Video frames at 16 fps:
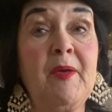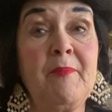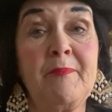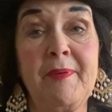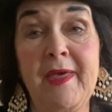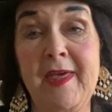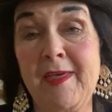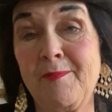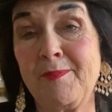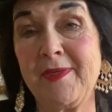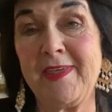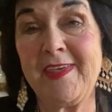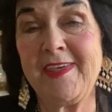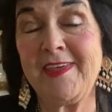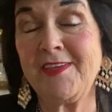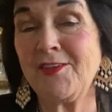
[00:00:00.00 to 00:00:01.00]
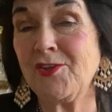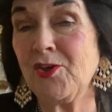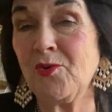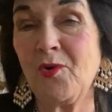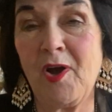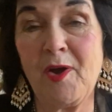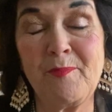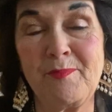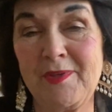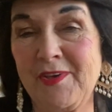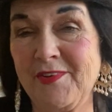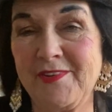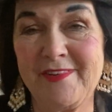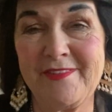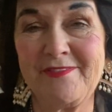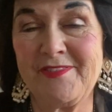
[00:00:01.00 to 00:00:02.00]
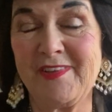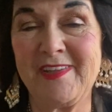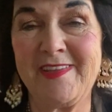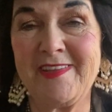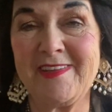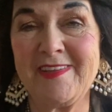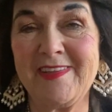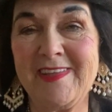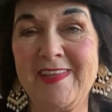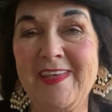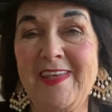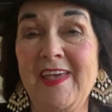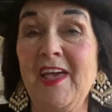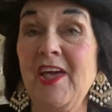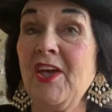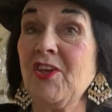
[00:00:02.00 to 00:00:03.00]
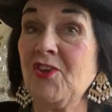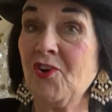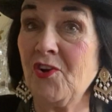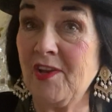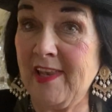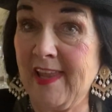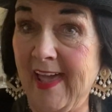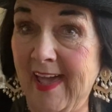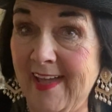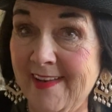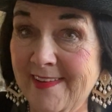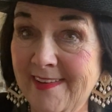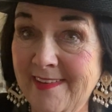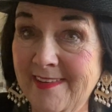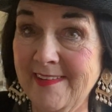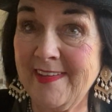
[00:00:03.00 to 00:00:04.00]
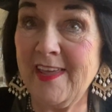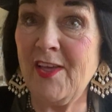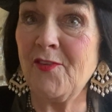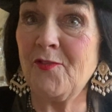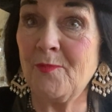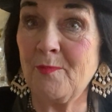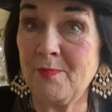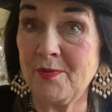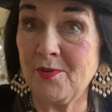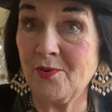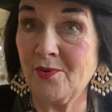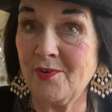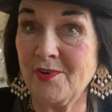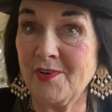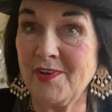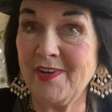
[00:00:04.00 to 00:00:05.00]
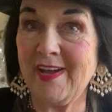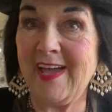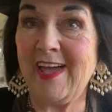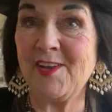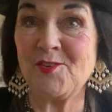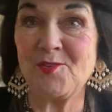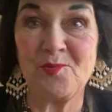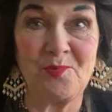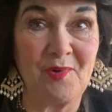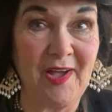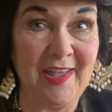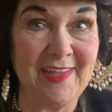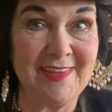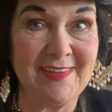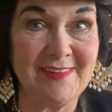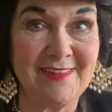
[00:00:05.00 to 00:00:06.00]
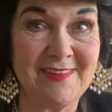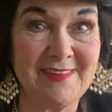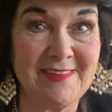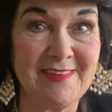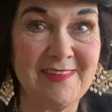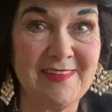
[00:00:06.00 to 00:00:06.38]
Baby, you are beautiful. Your land is pure and white.